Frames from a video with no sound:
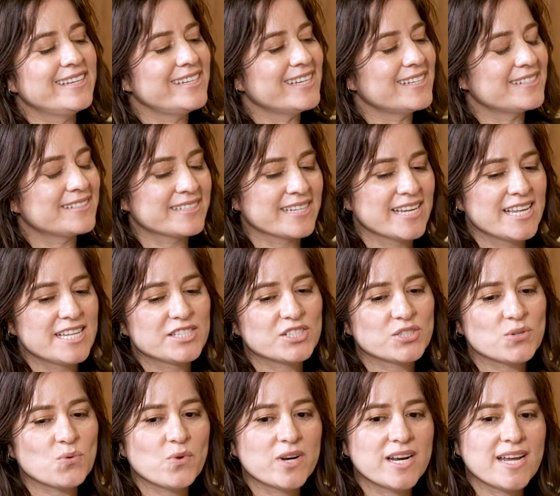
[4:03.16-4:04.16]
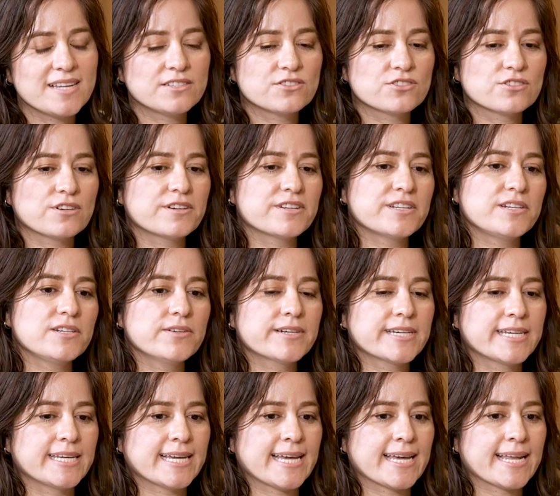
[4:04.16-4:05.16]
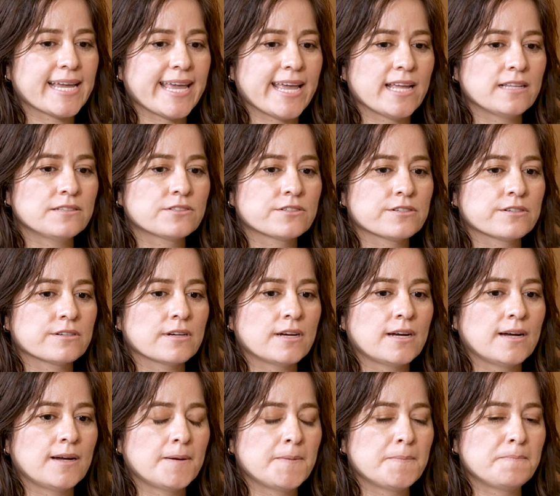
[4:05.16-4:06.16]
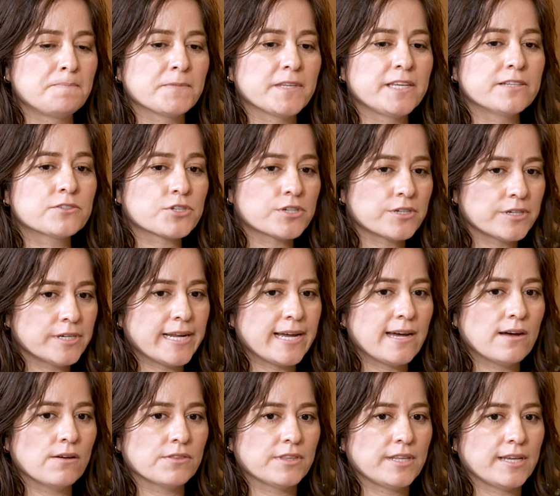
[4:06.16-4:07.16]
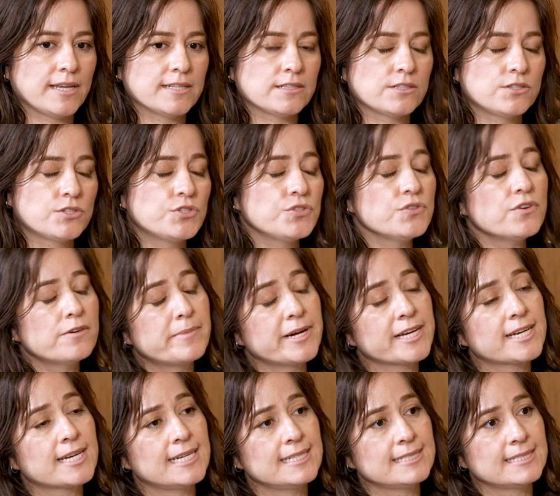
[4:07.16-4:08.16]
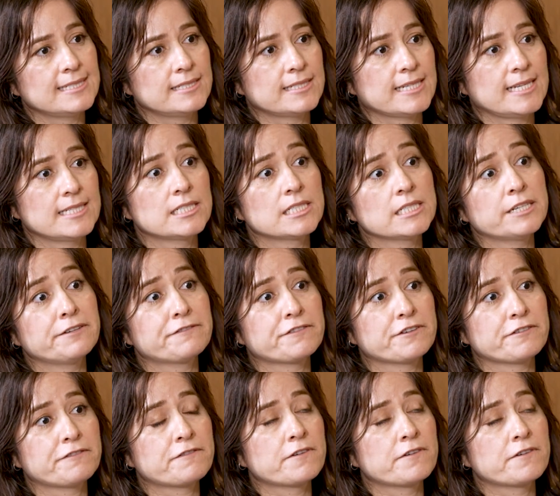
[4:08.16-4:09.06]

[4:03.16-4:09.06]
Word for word: Yes. So when I started looking at cancer, it turned out that two of my cousins had suffered